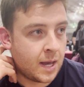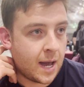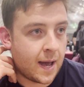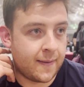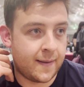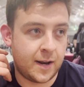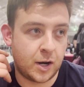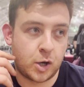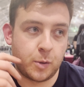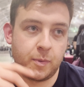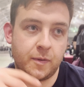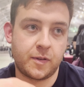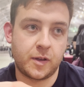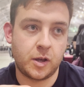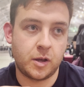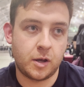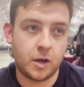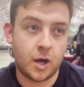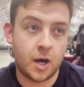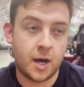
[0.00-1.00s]
and then a couple of
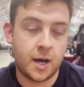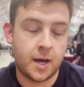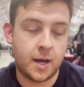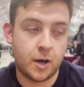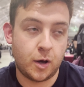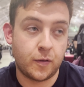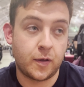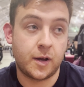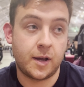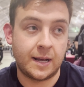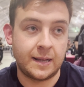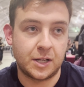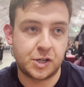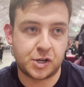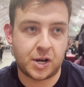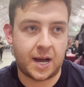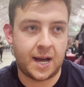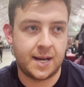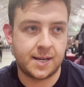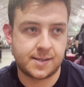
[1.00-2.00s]
the uh, other English
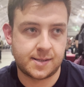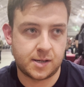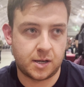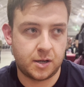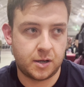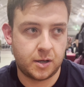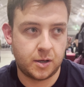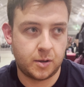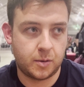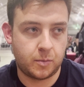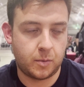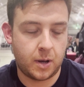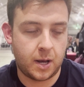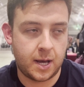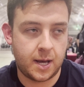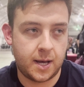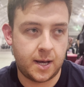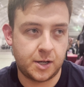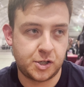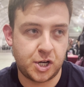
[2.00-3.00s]
guys, so
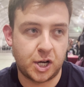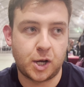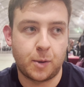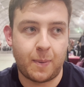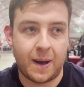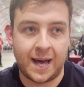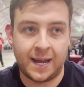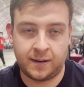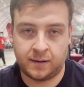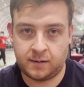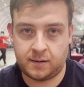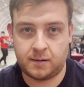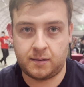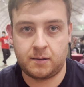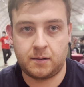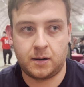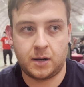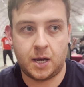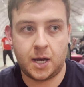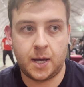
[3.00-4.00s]
uh, Jacob Hand,
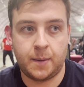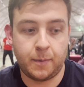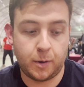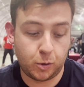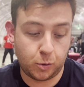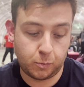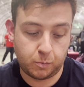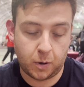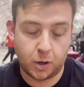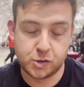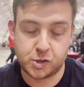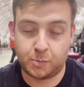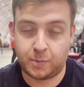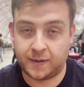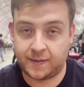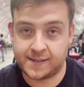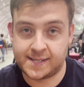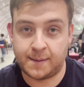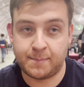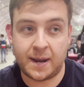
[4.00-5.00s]
um, who also
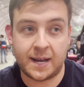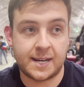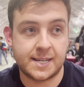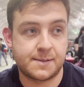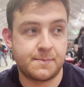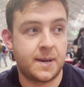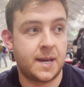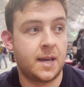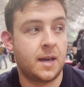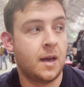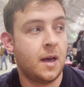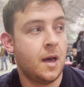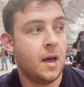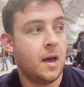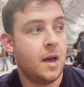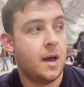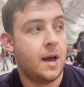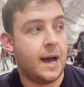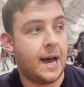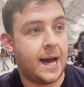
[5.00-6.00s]
played the same deck as me,
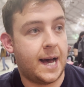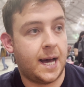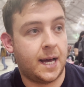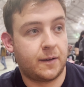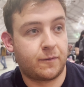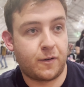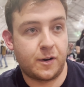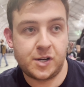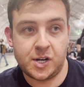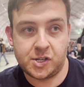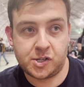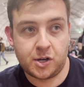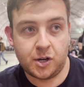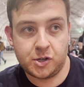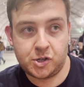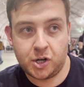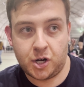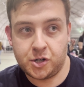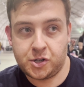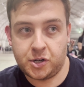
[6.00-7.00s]
and Francesco
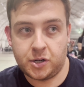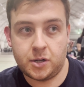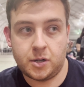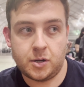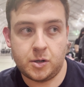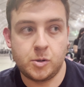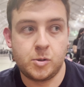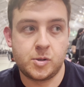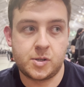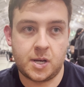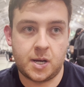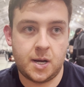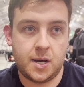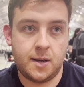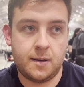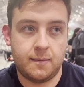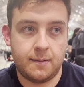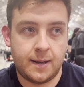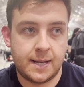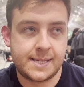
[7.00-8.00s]
Giorgio, who's
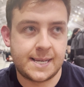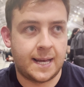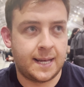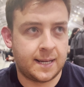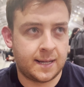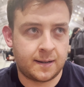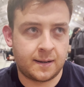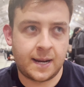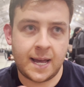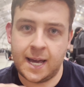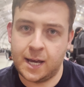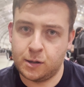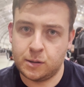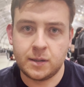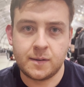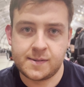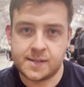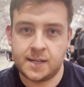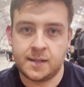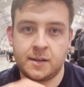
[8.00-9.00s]
an Italian guy who
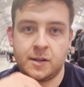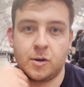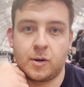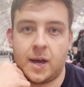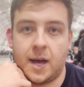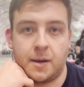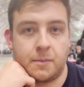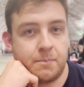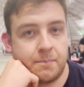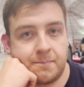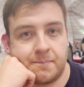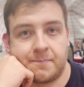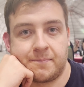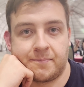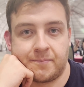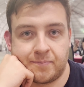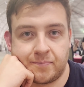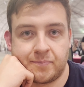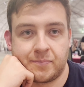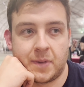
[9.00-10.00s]
lives in the UK.
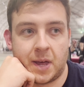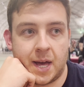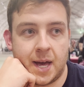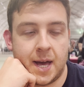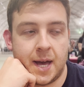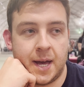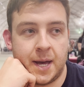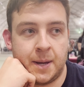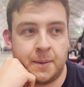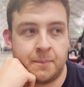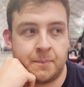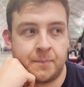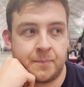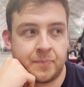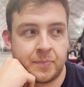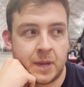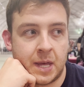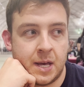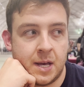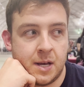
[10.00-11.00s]
Um,
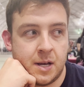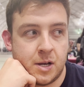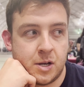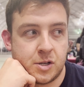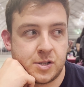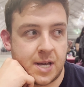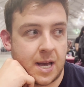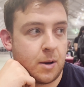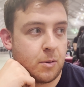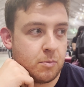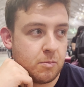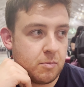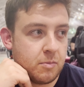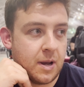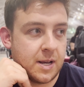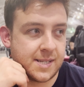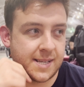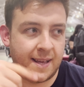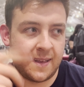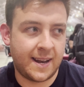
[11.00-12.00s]
so yeah,
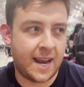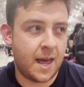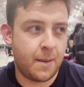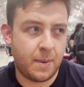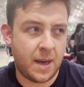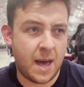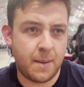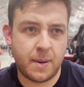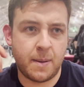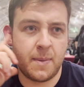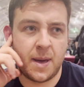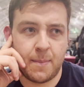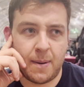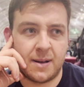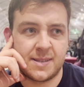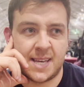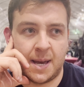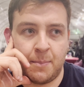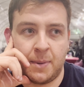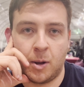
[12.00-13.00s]
it's an Airbnb
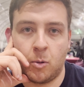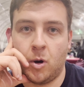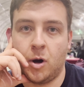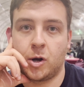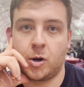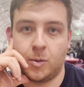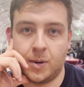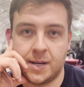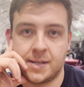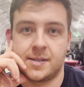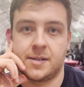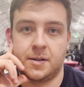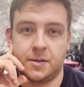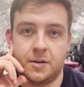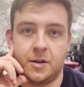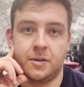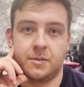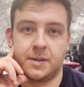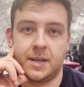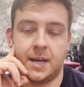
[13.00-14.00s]
about 10 minute walk away. So
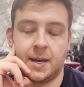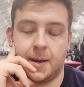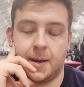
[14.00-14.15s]
yeah.